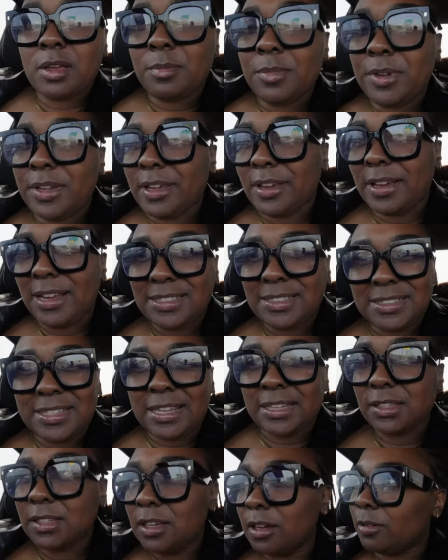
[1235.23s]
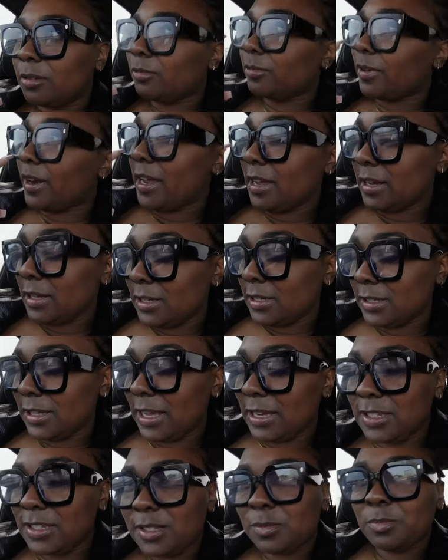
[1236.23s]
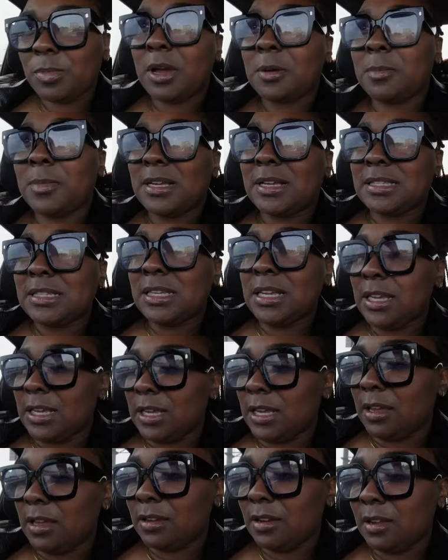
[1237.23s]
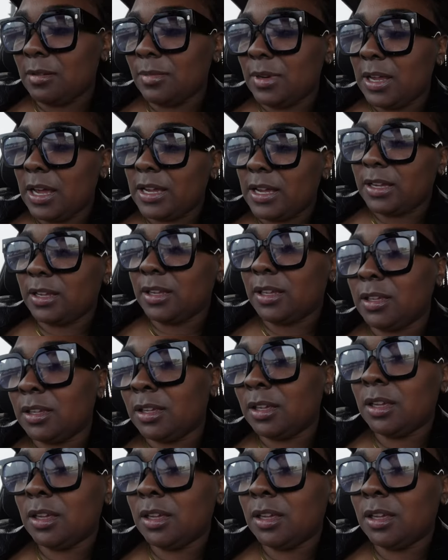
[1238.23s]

But yeah, I just had to come rent because I just bought my ticket and I'm like,